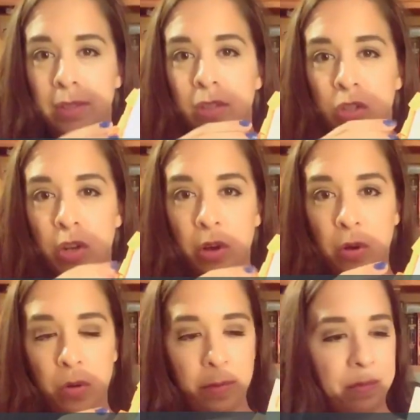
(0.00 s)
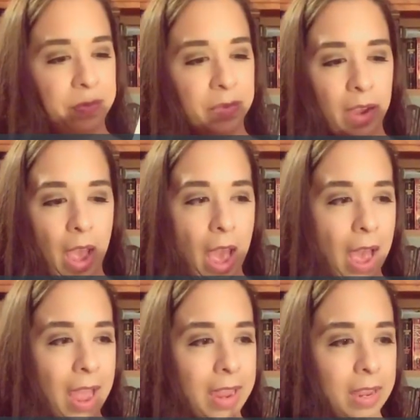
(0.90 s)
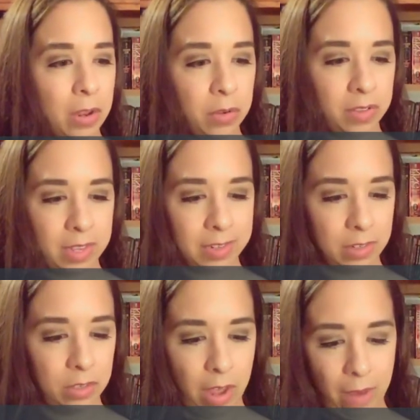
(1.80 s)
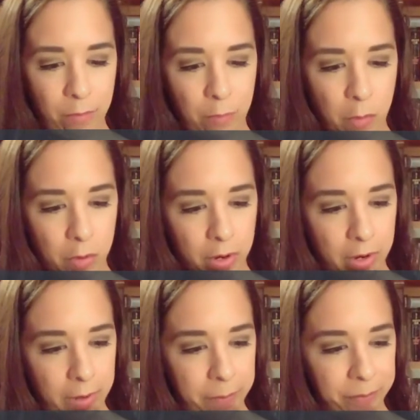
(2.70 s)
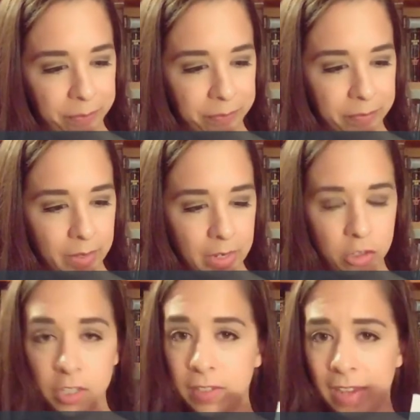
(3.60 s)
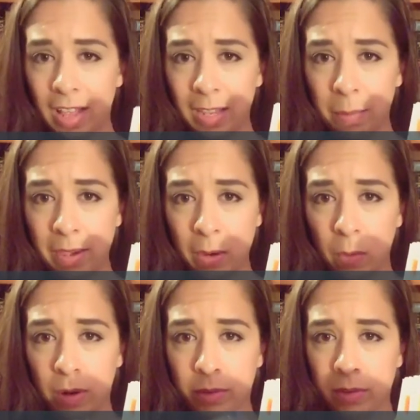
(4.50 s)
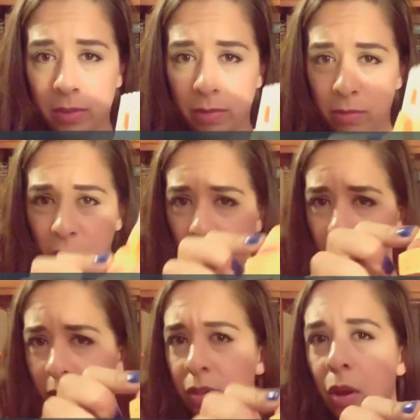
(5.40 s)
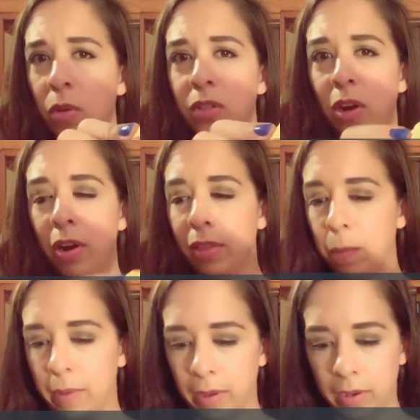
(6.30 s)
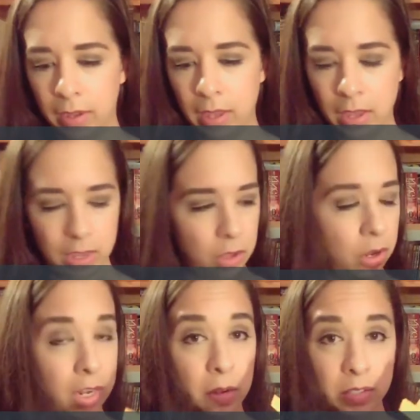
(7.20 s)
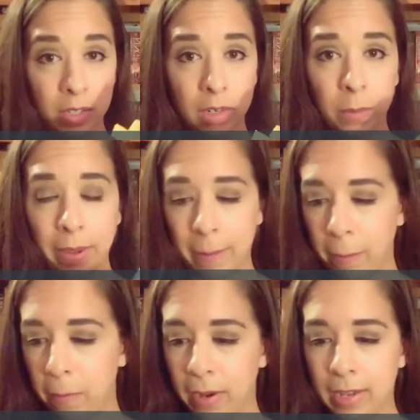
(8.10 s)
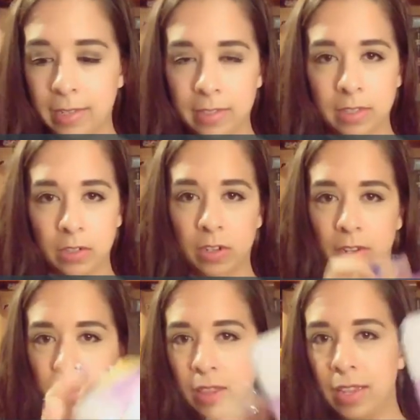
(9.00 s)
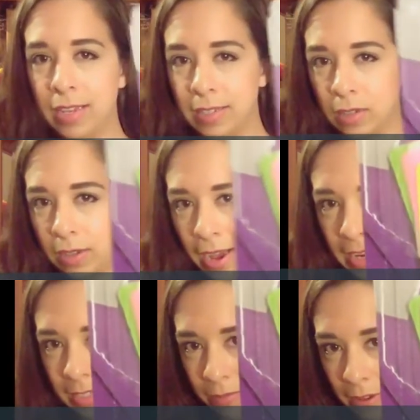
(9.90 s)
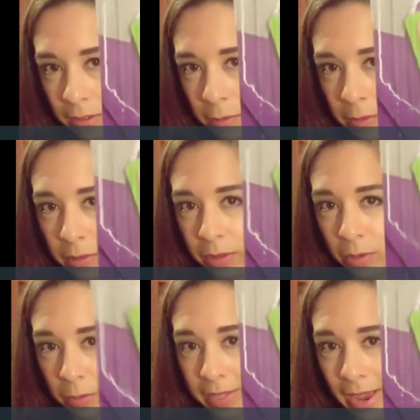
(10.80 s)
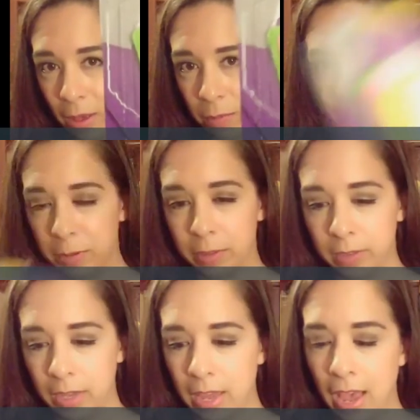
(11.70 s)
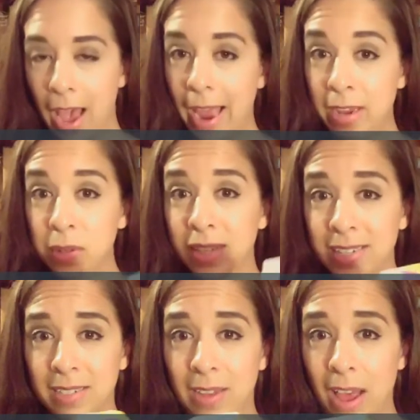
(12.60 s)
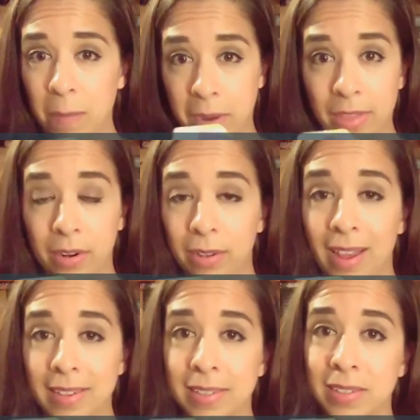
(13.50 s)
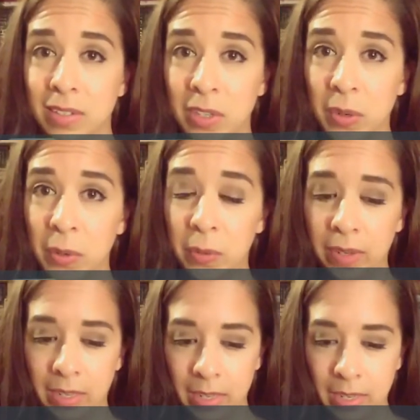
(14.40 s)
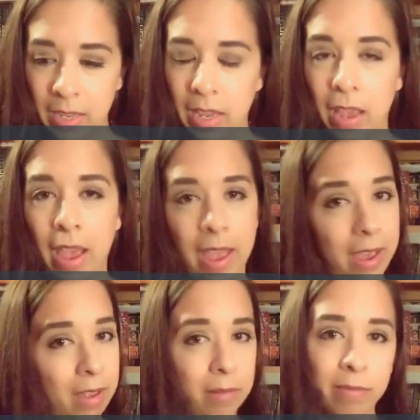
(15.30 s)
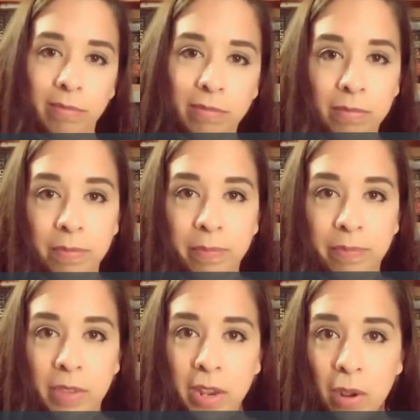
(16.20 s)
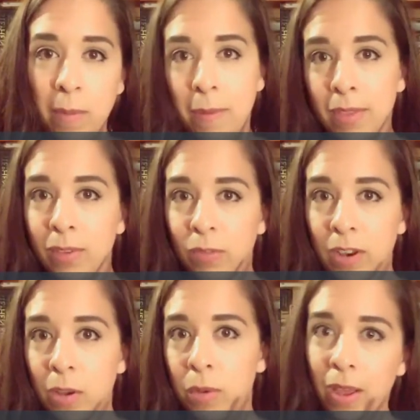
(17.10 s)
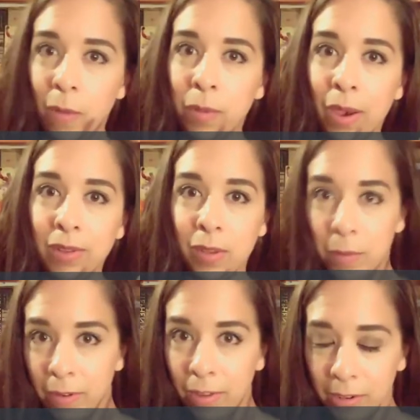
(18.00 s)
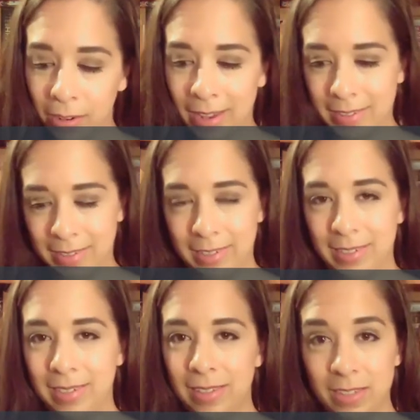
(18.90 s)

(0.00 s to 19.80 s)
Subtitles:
So I use these a lot for just telling me where certain notes are in the book. You can use the little paper ones. There's also these little guys available. They're really helpful. I use these a lot in my other classes too, and maybe this video will help you out in some of your other classes.